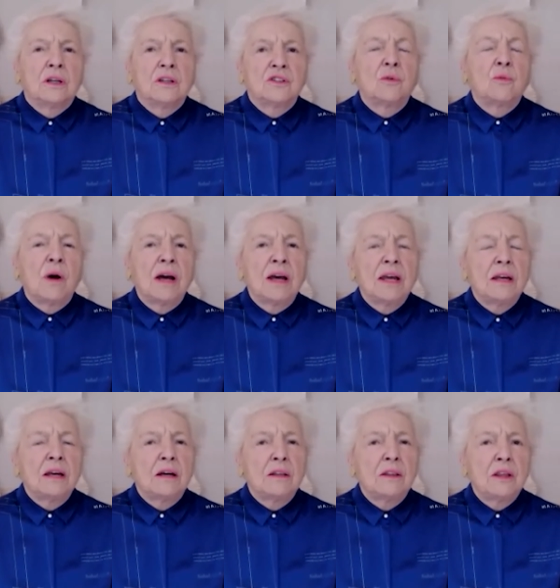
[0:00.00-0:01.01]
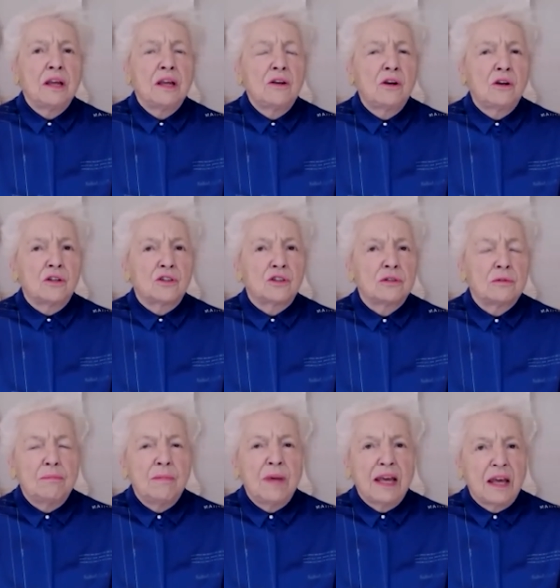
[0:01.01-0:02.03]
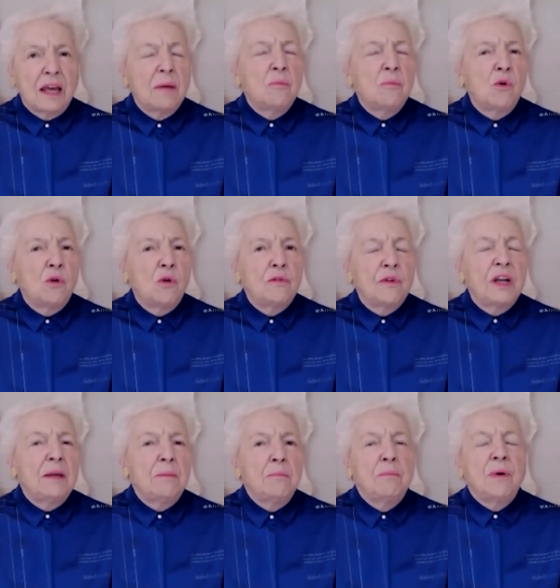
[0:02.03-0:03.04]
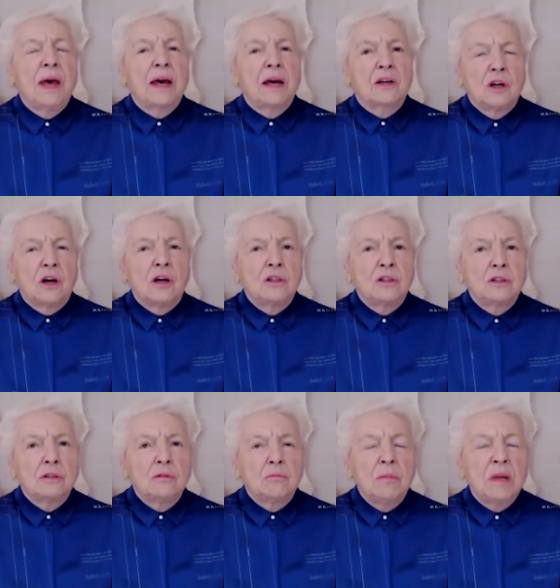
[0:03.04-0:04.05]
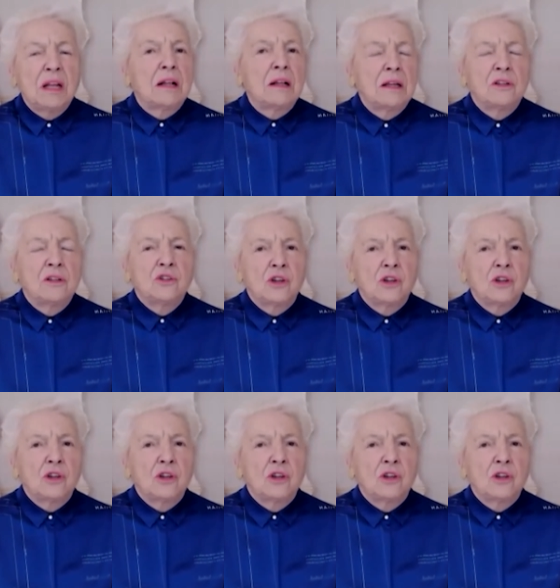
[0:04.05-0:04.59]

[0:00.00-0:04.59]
So, why are they not making more of an impact on middle and